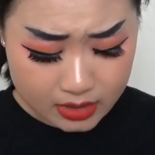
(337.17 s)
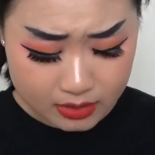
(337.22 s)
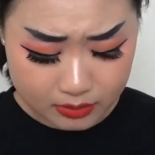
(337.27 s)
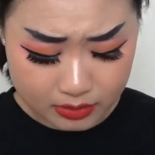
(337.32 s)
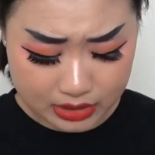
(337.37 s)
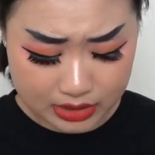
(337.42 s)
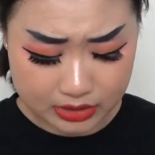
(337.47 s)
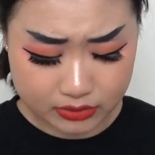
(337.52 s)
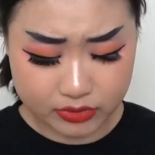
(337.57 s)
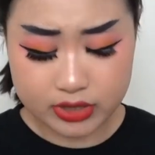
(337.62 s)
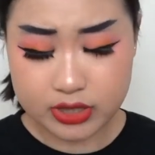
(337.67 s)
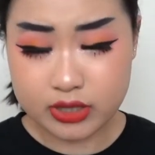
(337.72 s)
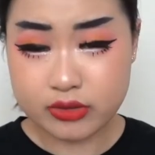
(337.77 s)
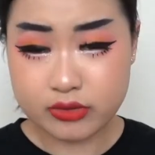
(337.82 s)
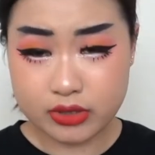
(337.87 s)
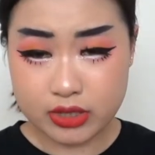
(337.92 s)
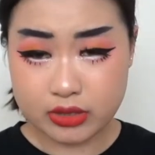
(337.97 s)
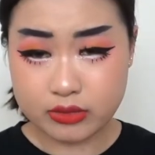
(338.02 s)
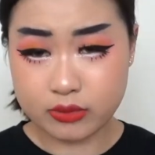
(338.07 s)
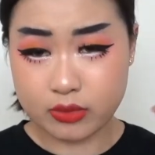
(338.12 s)
But I really,
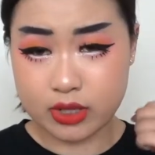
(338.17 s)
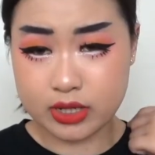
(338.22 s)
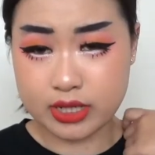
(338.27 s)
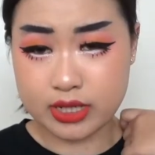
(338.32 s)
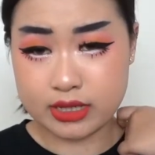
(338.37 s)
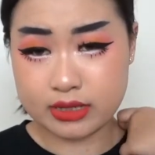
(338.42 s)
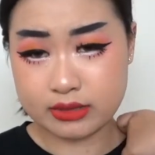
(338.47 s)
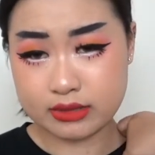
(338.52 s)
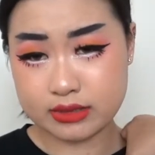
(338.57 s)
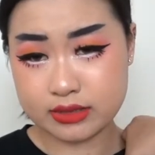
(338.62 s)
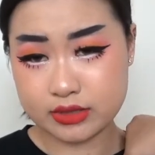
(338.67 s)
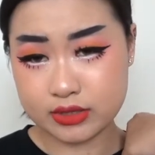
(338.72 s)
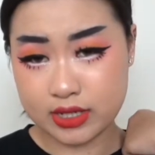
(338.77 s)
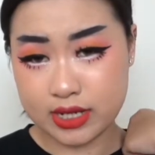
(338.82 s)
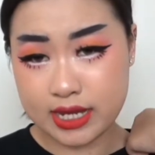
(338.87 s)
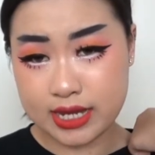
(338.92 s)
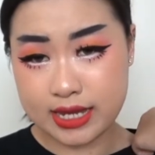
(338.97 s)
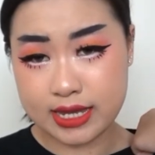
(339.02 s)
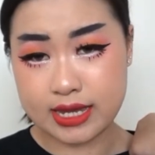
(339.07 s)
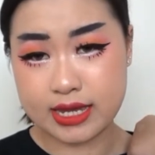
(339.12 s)
really want it, so
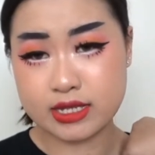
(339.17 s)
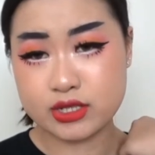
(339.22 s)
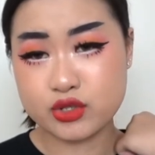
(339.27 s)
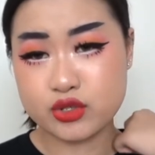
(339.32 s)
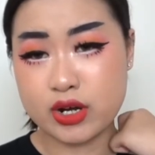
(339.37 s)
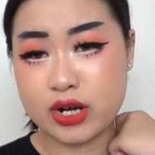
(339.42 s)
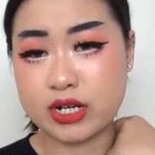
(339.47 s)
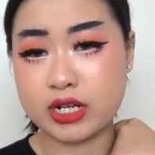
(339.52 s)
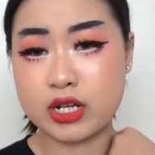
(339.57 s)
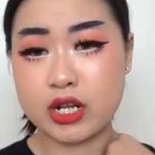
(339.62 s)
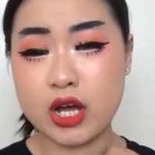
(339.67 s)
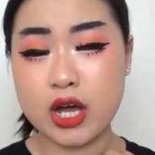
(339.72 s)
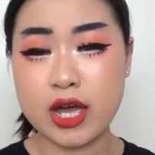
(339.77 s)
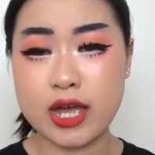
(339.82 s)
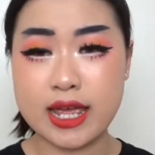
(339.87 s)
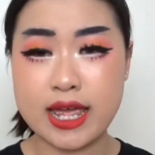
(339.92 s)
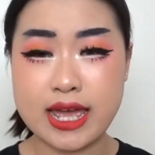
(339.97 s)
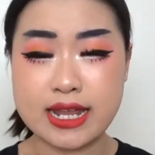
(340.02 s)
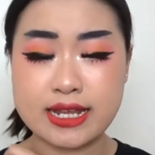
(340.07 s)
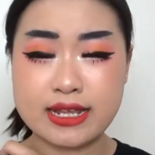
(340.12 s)
I tried it on,
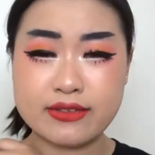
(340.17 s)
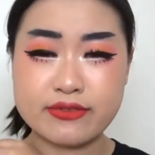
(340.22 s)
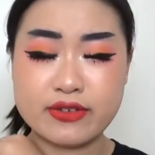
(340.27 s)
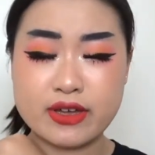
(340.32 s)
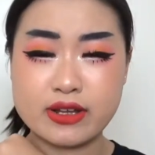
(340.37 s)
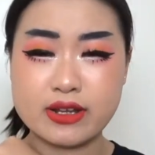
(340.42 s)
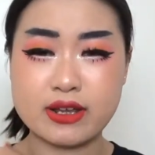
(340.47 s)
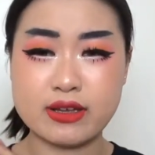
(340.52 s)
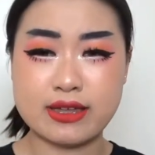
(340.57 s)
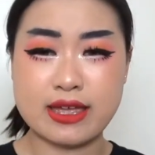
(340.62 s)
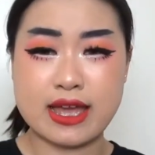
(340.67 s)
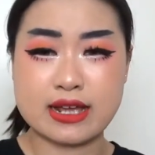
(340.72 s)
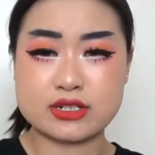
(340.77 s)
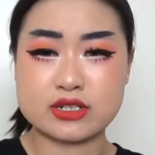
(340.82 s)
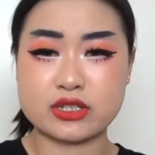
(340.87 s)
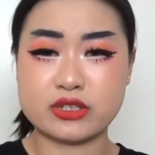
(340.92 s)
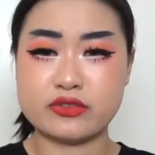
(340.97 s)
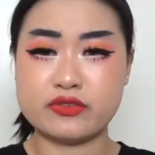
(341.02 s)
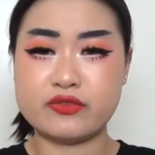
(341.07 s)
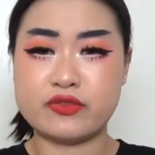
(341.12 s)
and I found out it
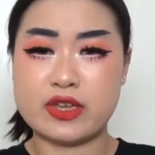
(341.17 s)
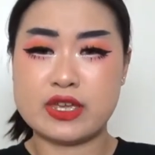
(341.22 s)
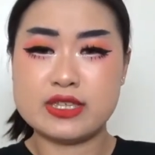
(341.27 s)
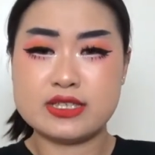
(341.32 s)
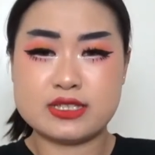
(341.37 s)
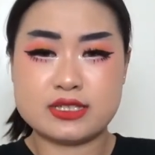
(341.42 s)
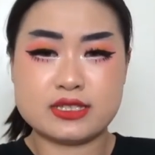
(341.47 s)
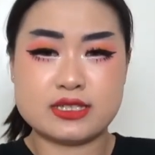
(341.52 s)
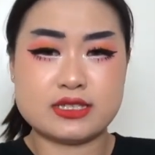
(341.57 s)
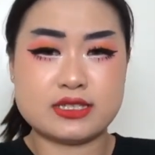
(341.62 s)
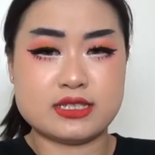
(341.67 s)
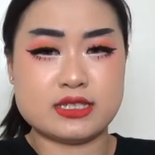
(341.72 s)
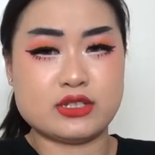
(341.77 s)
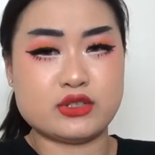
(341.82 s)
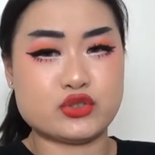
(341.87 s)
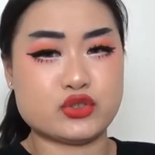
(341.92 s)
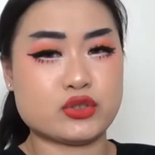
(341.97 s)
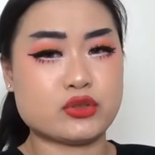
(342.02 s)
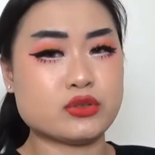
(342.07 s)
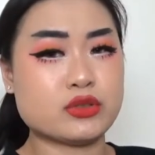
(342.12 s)
actually fits. See the
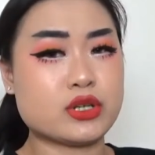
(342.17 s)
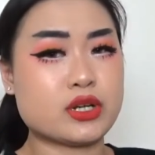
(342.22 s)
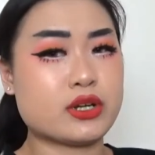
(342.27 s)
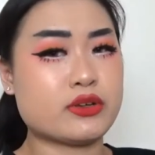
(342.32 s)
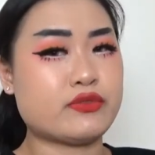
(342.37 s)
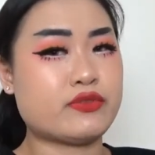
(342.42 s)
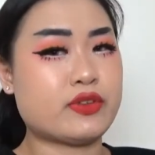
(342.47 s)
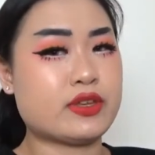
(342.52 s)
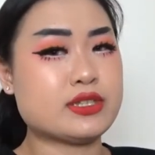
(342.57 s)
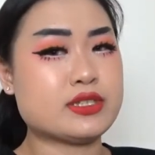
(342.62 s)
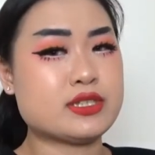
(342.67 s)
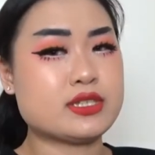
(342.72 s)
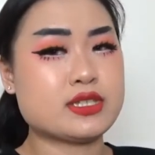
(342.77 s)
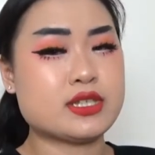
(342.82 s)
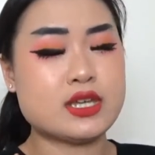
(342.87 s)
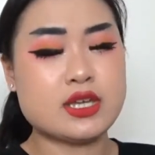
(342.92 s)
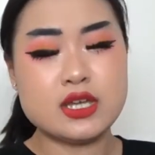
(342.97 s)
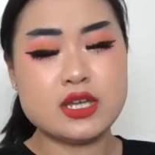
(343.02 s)
shoulder? It fits.